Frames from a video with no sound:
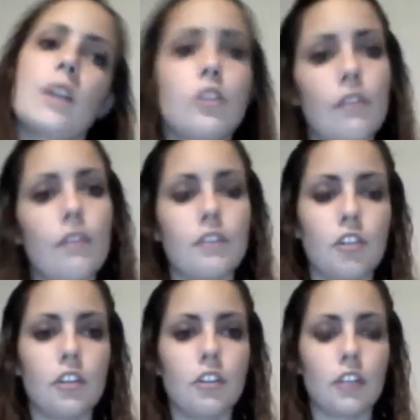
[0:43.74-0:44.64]
you haven't turned
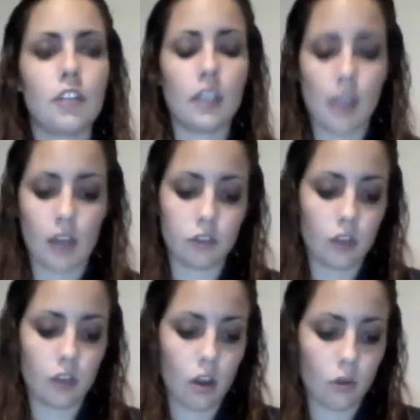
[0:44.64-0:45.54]
in your key yet,
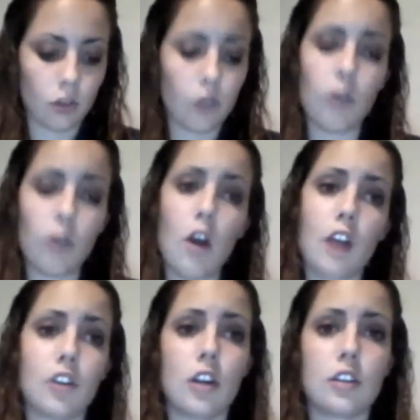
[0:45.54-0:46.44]
so you are
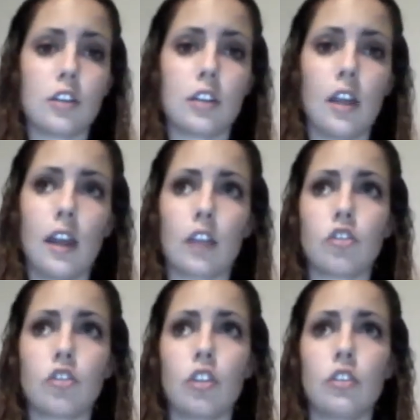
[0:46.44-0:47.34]
charged an
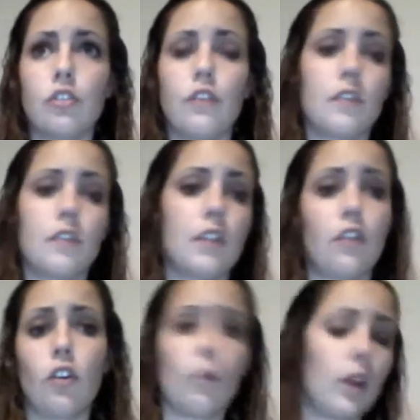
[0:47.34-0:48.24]
extra $250
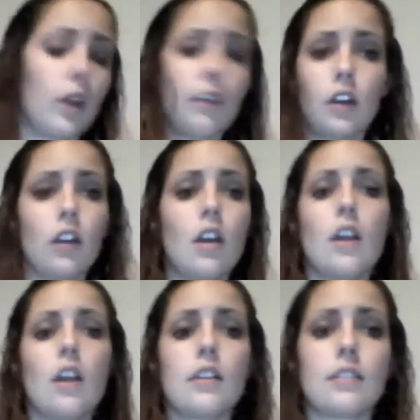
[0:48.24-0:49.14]
for whatever,
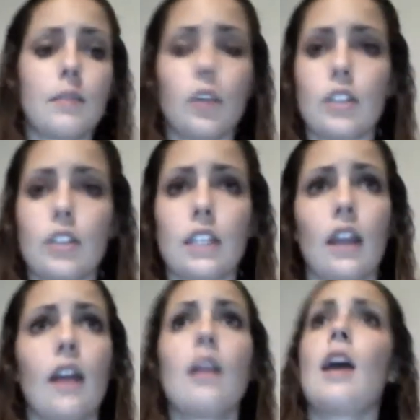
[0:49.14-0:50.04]
something crazy like
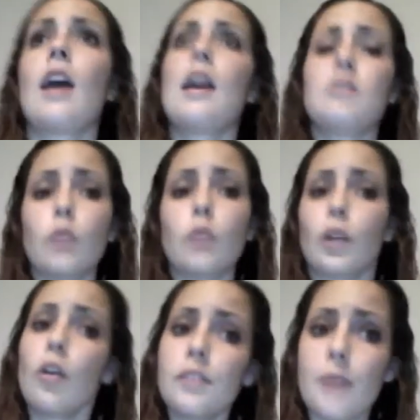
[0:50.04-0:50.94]
that. And so I
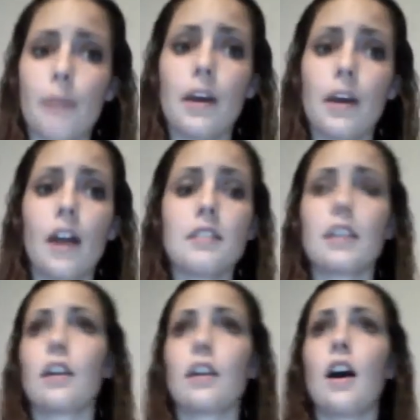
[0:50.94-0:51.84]
called them up. I was
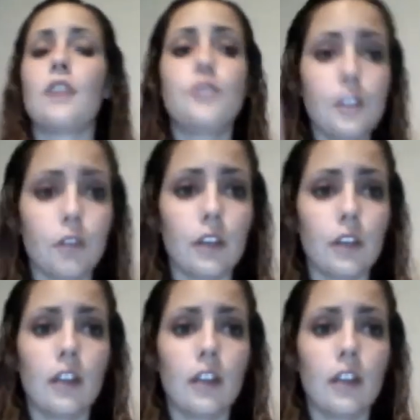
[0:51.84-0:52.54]
like, dude,